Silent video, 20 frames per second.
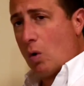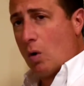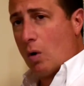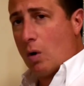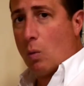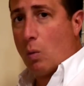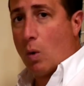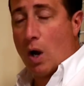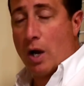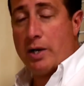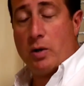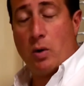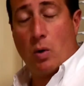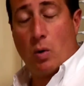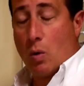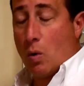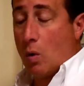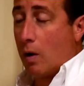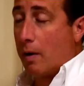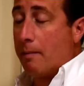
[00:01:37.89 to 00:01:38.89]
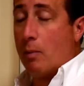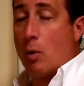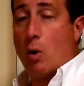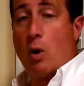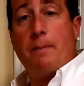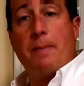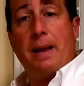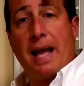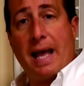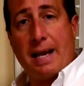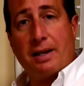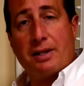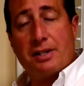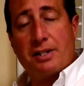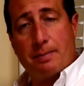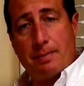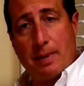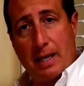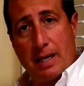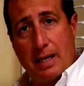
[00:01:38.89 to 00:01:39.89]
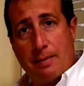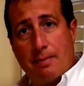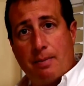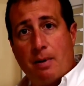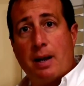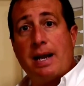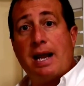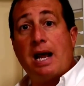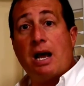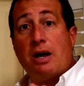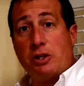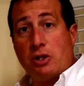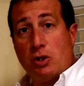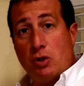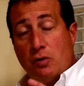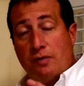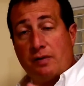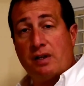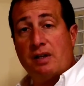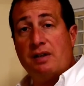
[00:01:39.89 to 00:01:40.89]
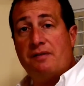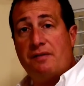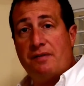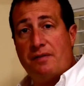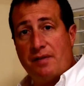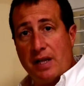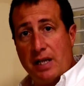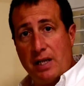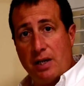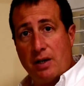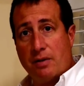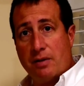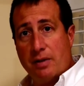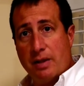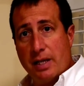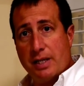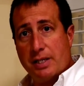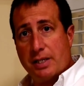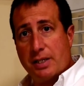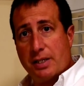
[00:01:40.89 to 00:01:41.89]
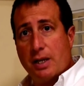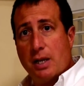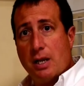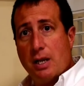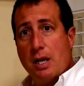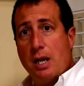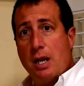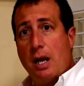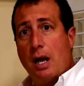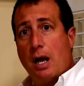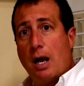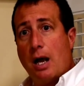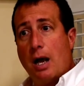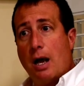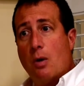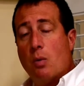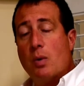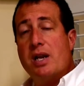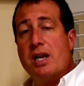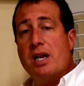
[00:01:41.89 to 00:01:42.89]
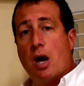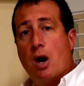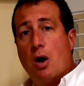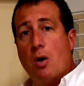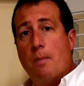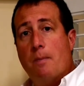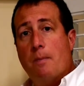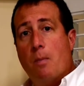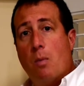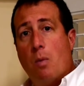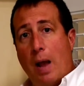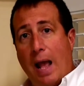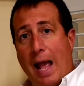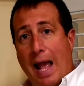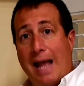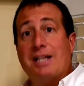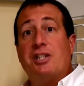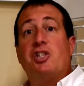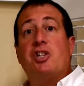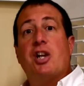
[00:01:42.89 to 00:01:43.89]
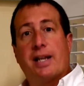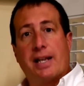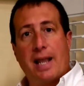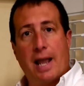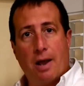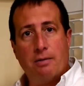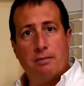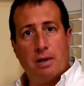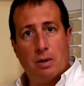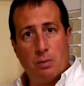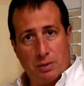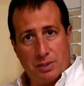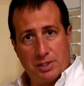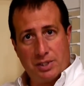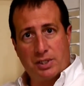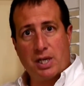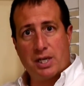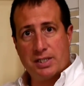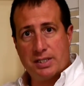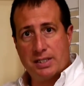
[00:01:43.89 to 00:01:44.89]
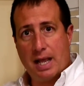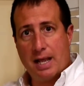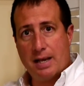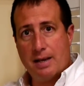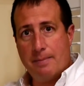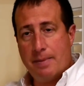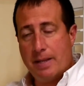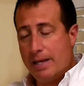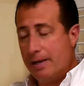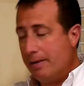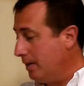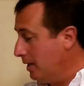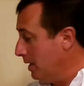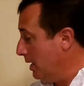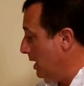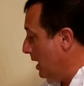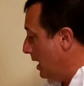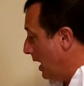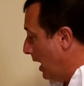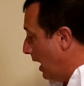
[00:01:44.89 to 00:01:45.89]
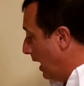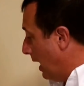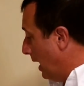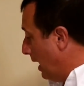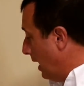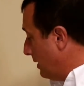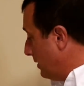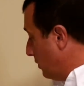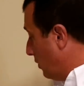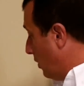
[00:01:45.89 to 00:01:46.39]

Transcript: 1 or more panels, depending upon how you've configured this window at checkout, and we'll discuss that in a bit. You're